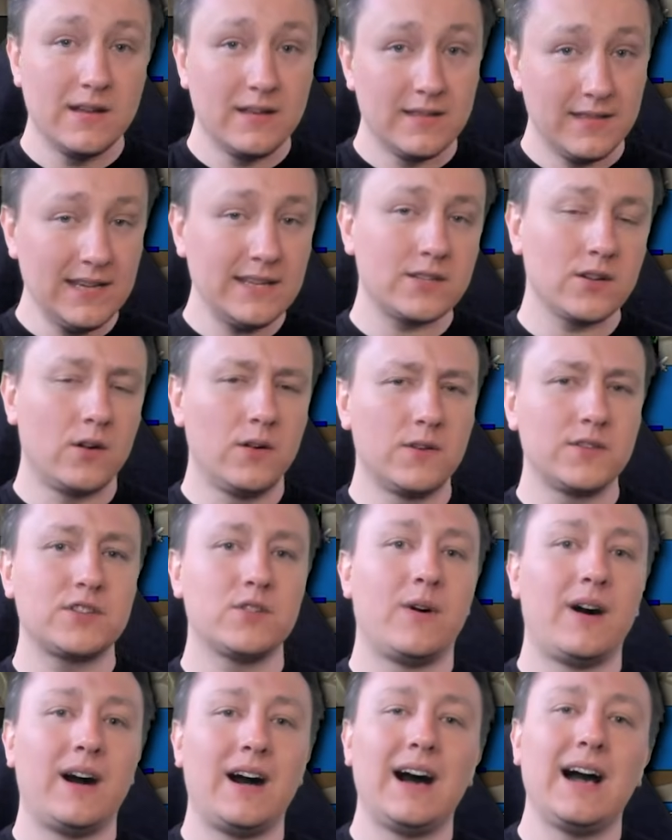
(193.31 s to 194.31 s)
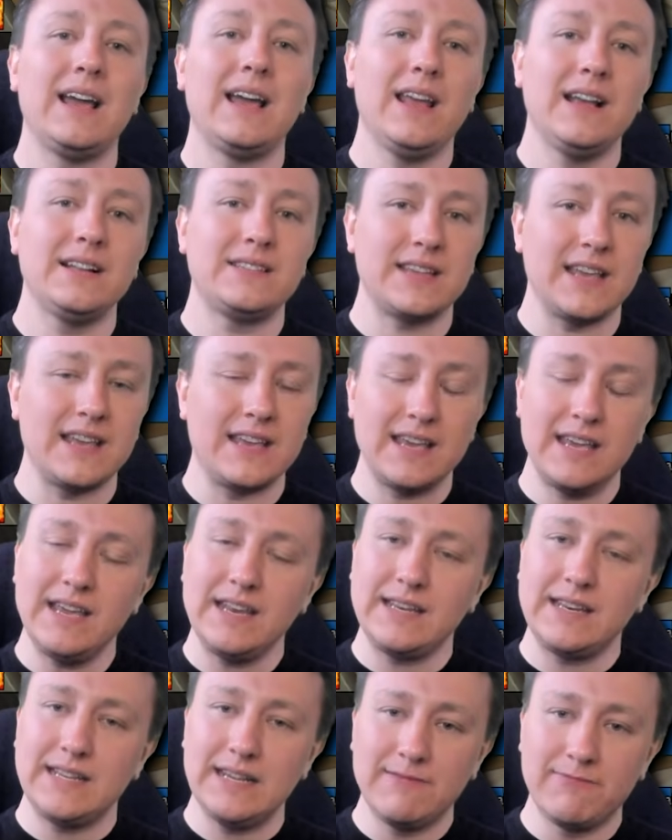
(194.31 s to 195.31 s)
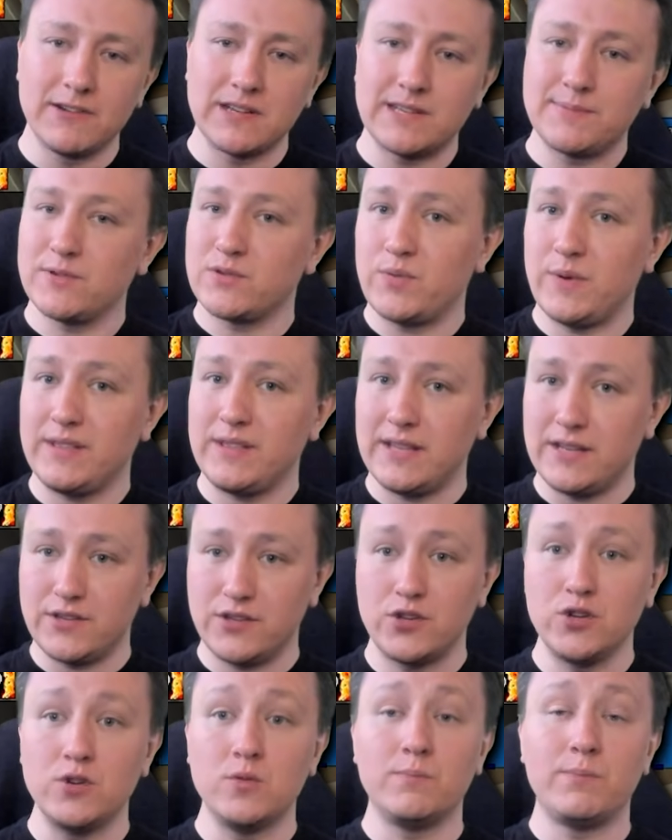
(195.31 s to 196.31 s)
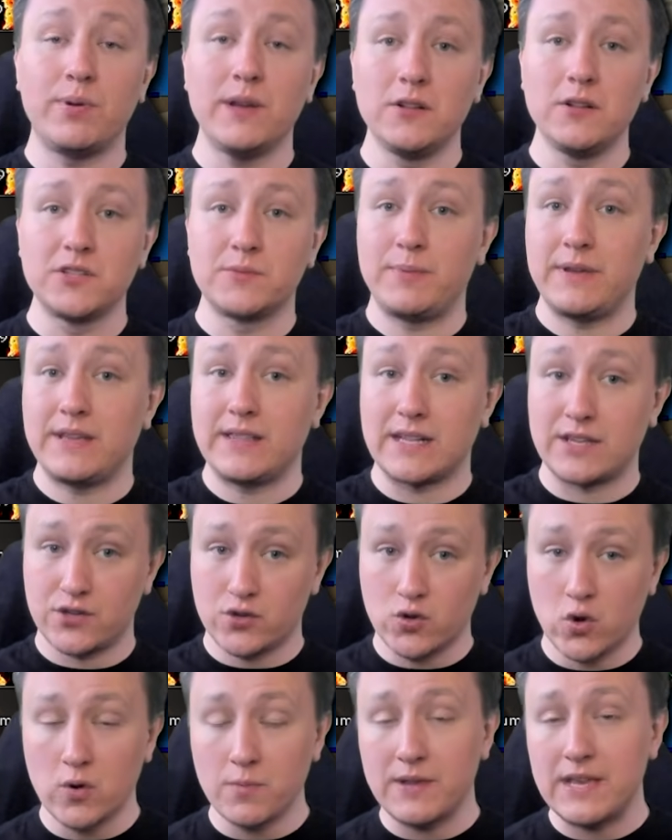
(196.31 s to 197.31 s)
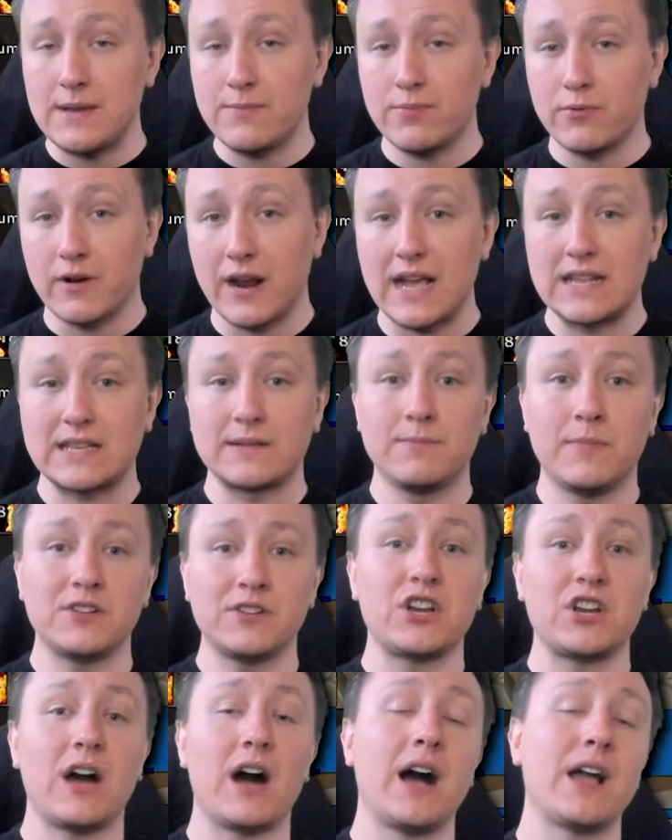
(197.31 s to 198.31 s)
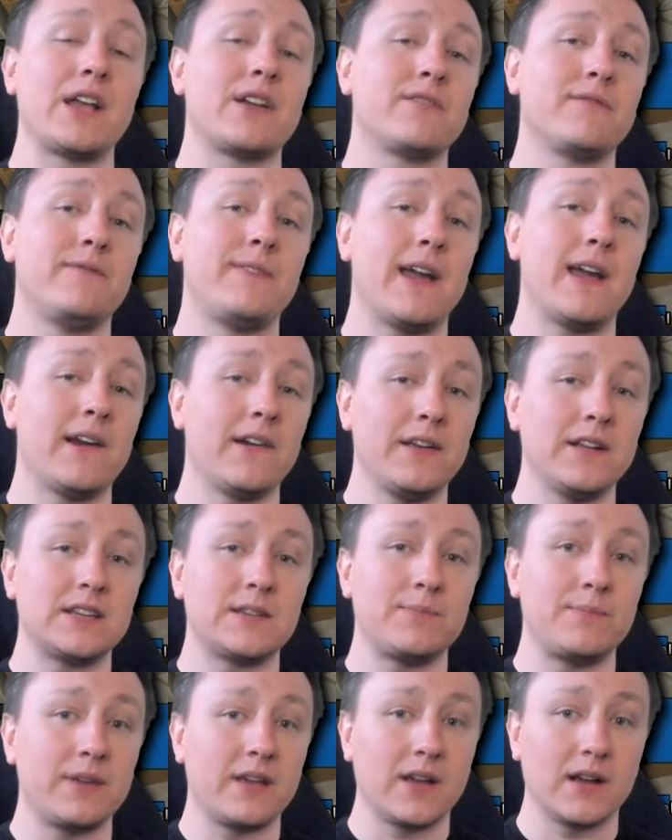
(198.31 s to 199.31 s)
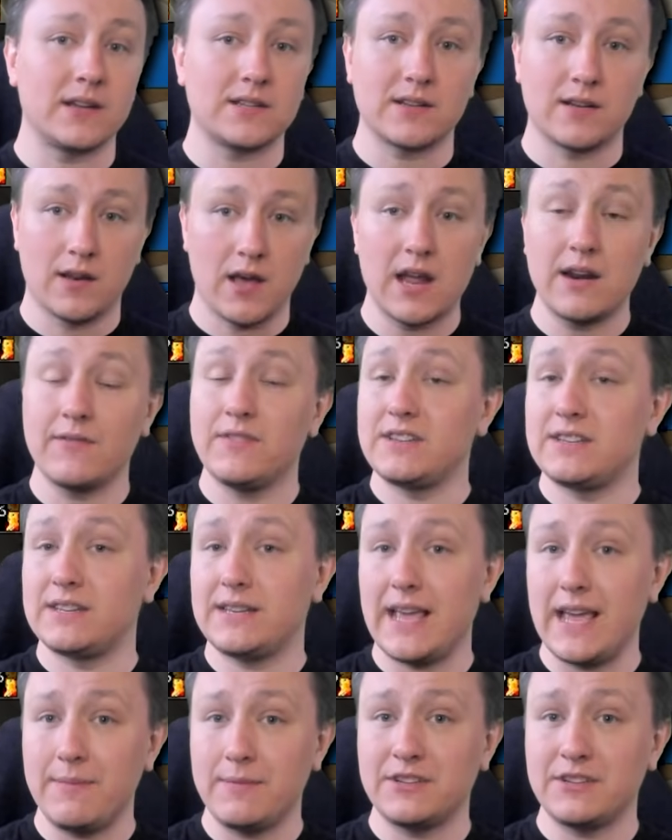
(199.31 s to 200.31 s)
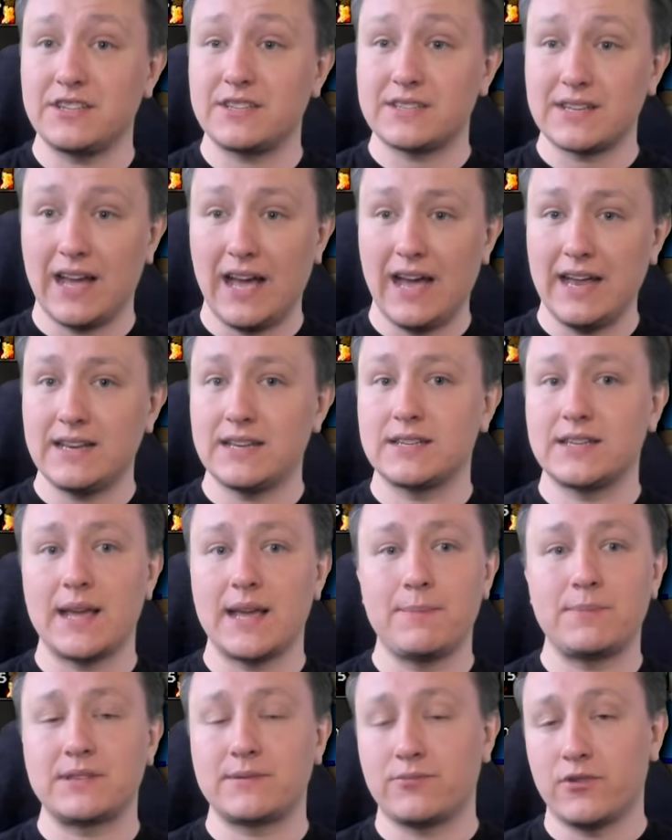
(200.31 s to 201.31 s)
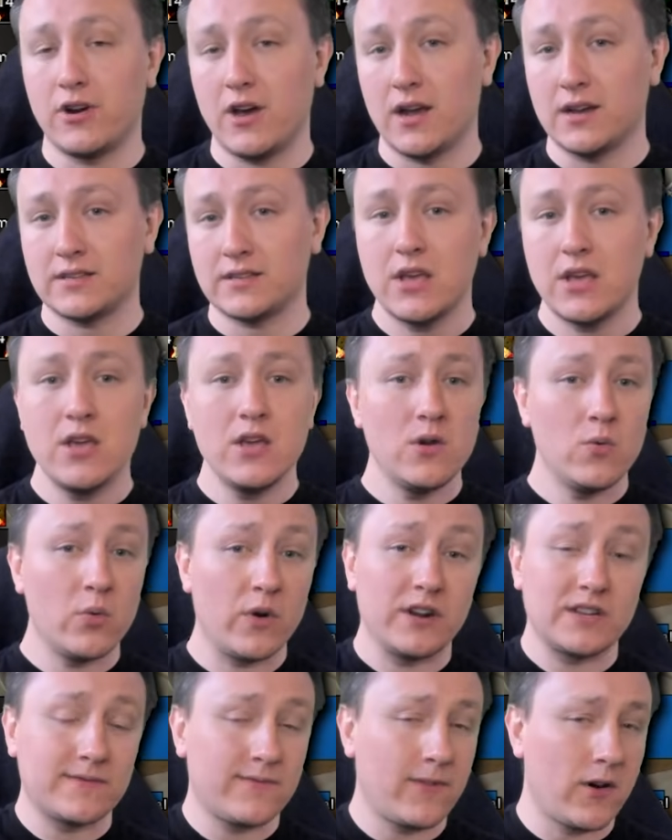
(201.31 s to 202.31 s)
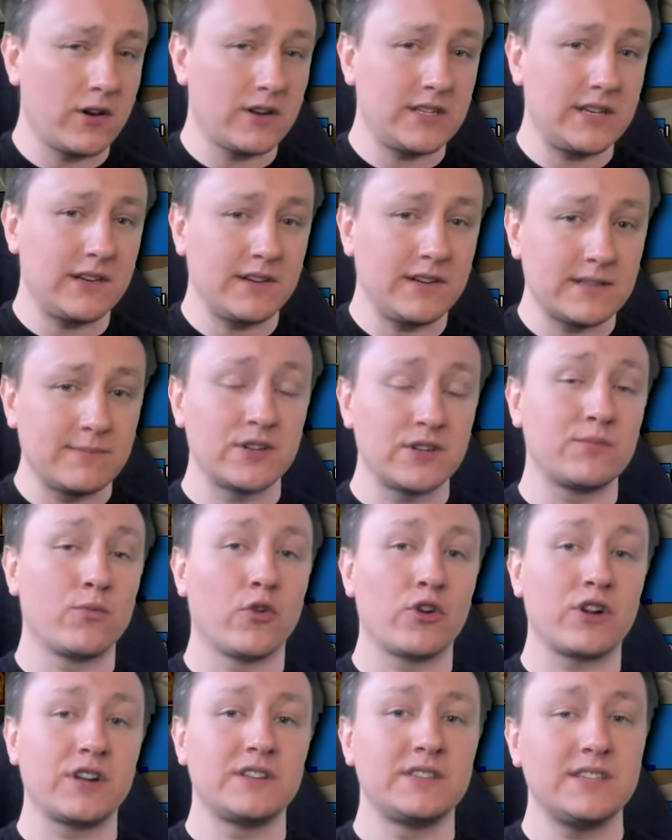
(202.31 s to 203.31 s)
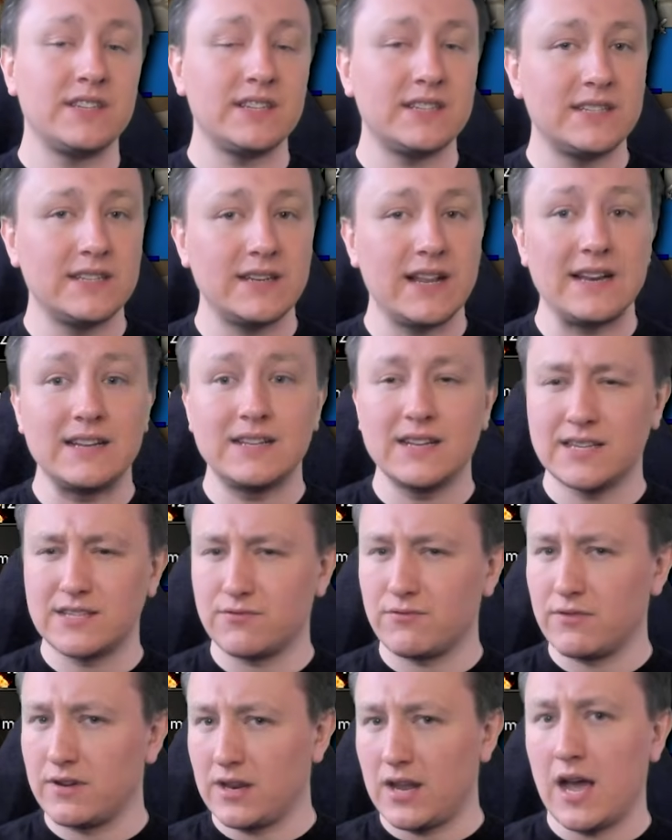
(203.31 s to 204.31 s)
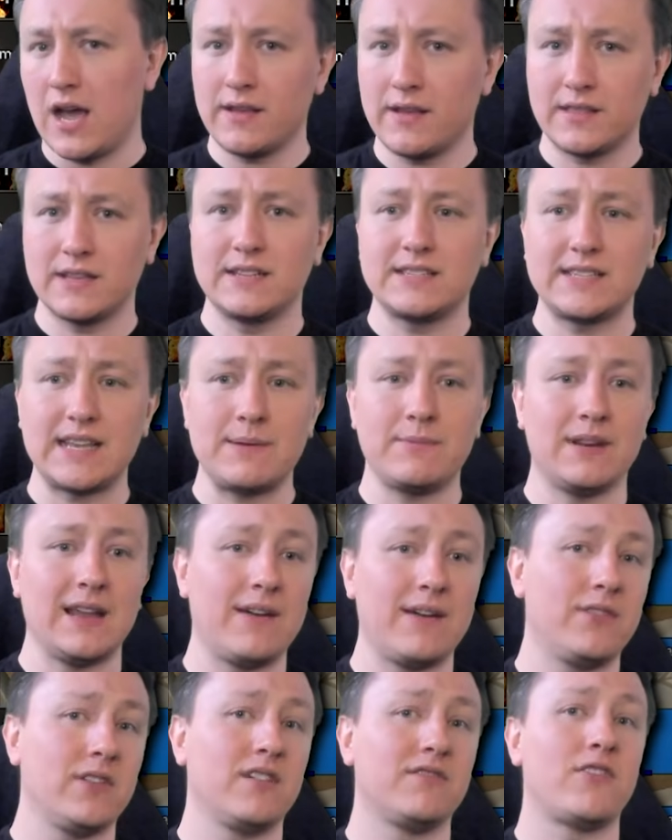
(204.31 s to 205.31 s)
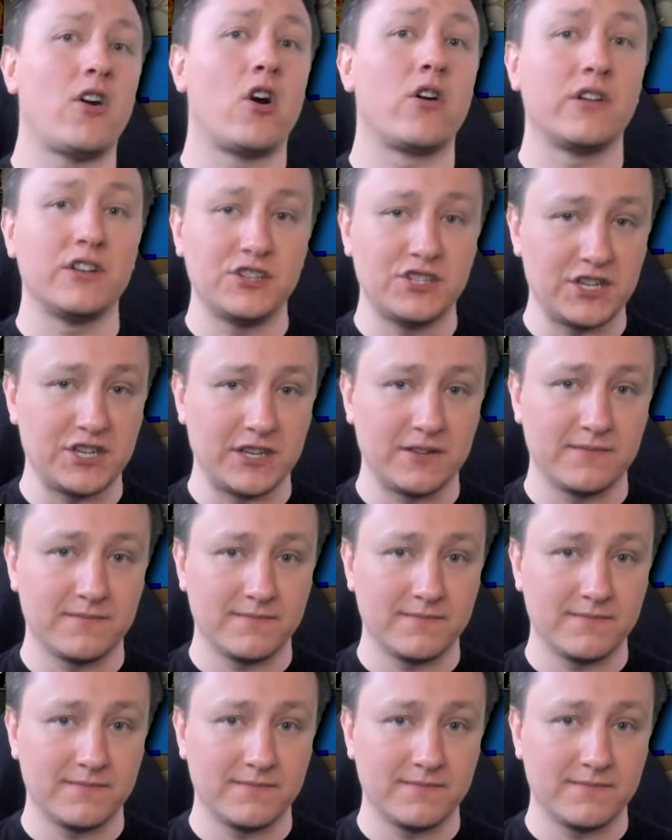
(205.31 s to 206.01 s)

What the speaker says: This also highlights a key difference between the two builds, being that Stormkeeper has much higher variance because a lot of its damage is tied to Tempest procs, whereas Farseer is much more consistent and doesn't rely on the same level of RNG.